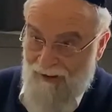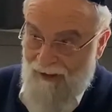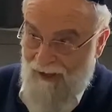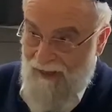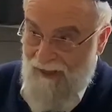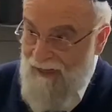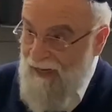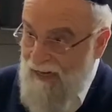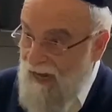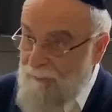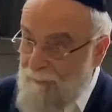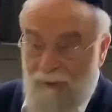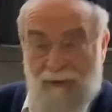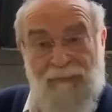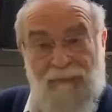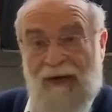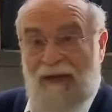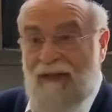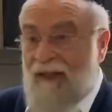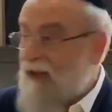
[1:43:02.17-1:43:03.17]
And I'll put
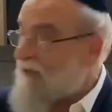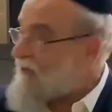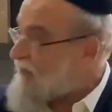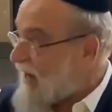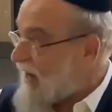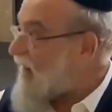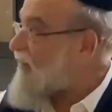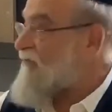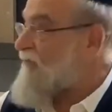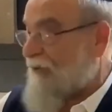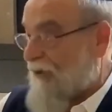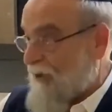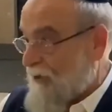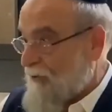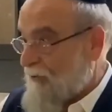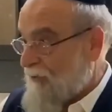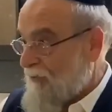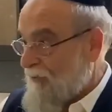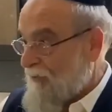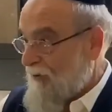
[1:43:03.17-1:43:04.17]
my life down for you.
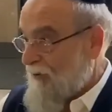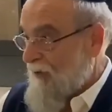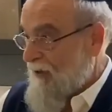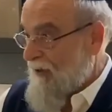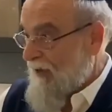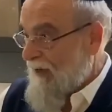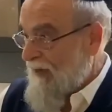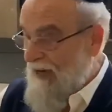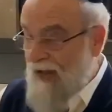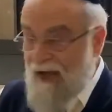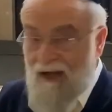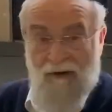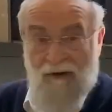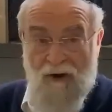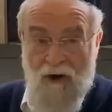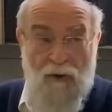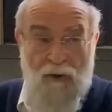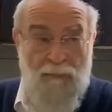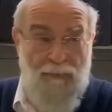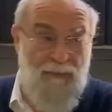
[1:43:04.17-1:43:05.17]
And I
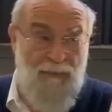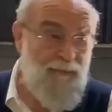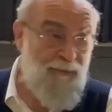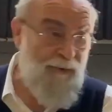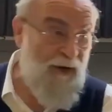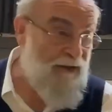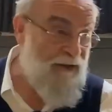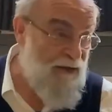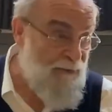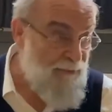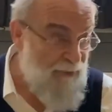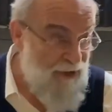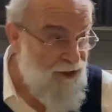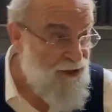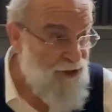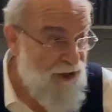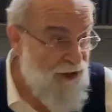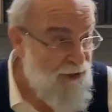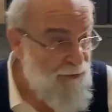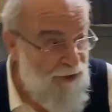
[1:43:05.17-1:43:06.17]
hope and pray that my
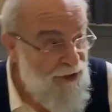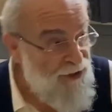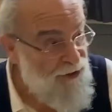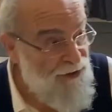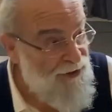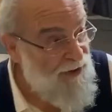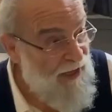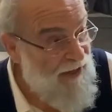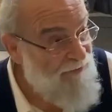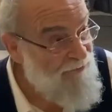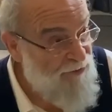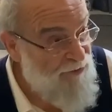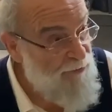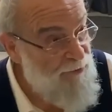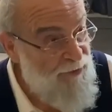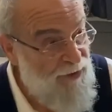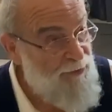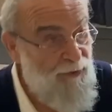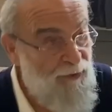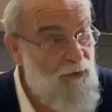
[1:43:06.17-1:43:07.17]
generations after
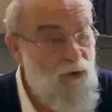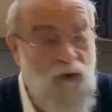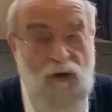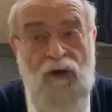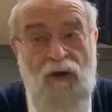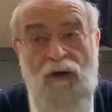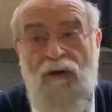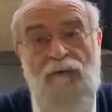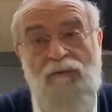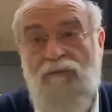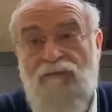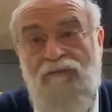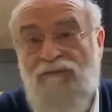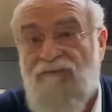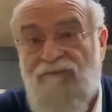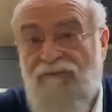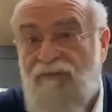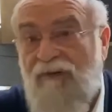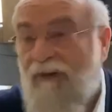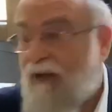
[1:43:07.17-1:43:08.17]
me will all
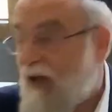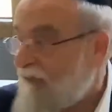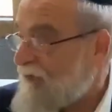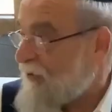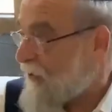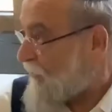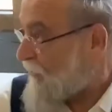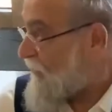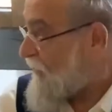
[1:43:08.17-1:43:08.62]
love you.